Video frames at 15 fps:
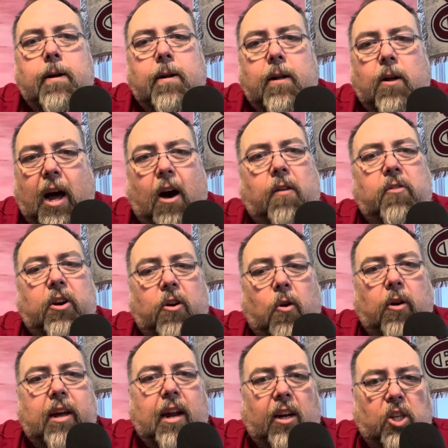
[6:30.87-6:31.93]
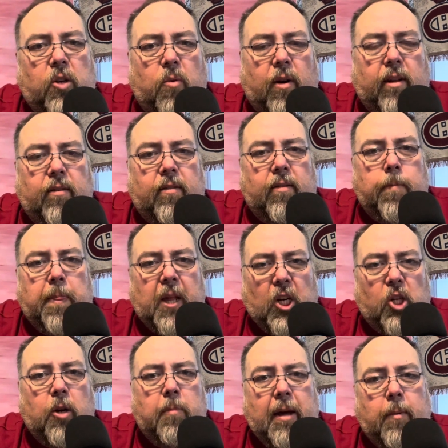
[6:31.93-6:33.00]
However your organization runs, you
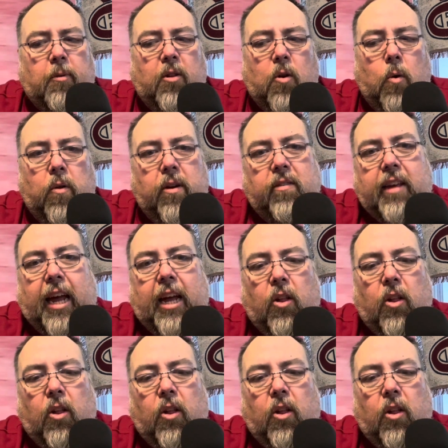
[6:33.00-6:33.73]
should be able to go there and say, hey,